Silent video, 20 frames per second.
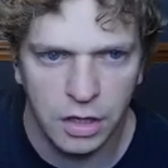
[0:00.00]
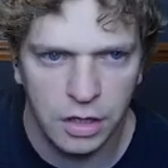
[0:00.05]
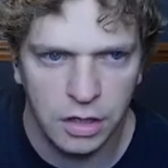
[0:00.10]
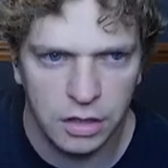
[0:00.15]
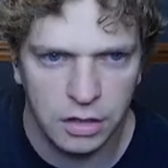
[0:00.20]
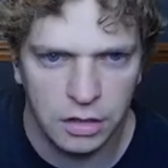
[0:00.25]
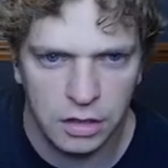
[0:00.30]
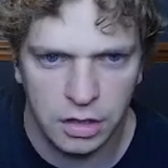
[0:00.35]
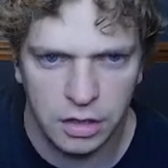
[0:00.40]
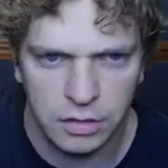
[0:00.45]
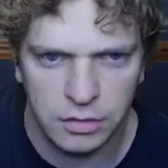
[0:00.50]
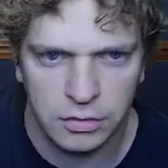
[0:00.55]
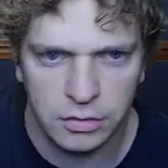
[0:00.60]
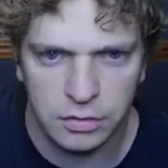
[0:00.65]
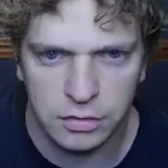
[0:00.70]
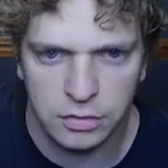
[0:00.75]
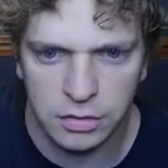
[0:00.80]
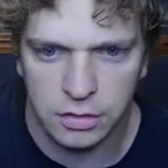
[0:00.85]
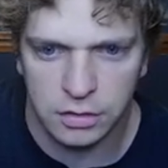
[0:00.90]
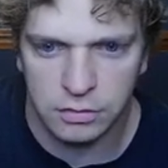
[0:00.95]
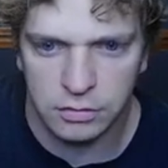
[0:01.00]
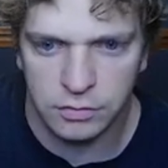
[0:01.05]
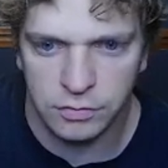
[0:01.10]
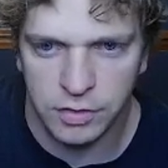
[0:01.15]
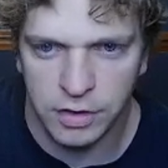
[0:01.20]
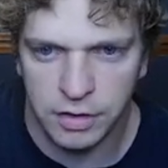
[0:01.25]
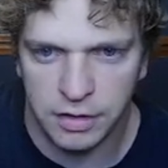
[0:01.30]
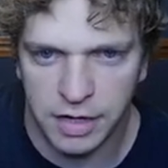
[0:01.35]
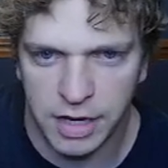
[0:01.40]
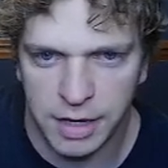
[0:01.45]
Okay,
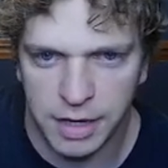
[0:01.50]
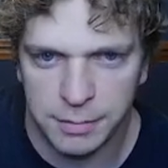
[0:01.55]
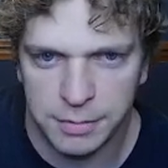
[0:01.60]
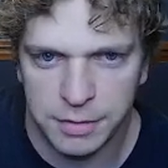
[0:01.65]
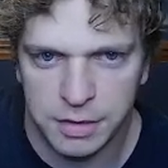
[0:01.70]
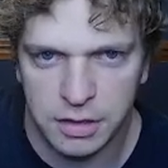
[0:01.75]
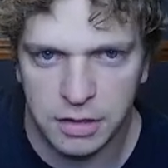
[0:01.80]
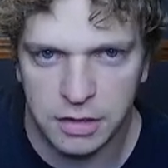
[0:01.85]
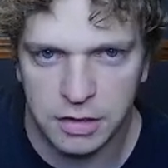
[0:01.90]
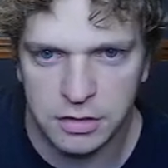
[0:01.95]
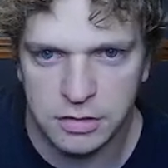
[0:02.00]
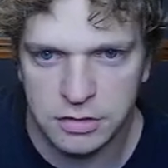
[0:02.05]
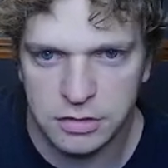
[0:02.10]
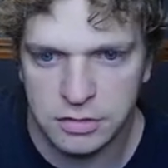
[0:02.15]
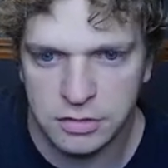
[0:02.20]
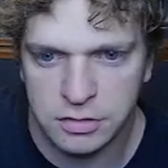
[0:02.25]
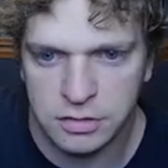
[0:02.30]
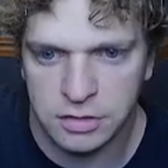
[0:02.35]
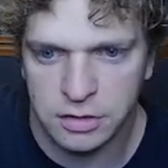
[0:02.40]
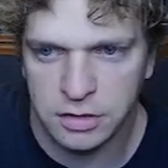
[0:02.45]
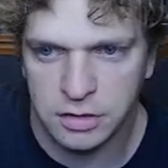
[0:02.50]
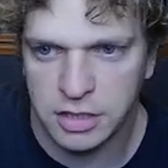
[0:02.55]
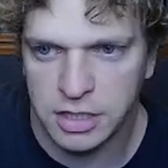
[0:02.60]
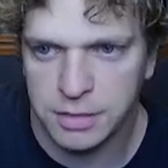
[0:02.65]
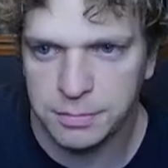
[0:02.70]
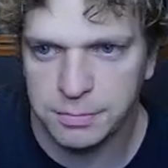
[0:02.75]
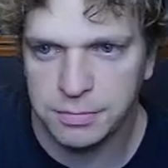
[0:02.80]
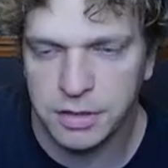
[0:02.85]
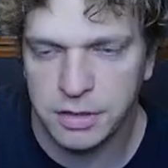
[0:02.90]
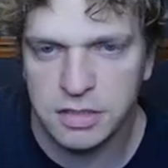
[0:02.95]
very happy to
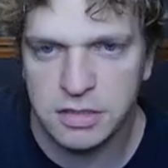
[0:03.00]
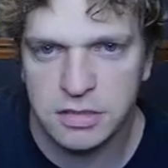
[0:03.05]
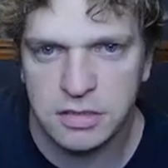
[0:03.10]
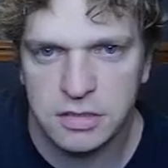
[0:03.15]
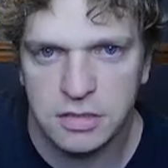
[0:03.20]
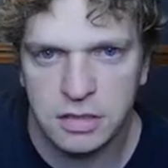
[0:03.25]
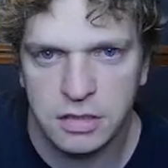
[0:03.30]
keep this.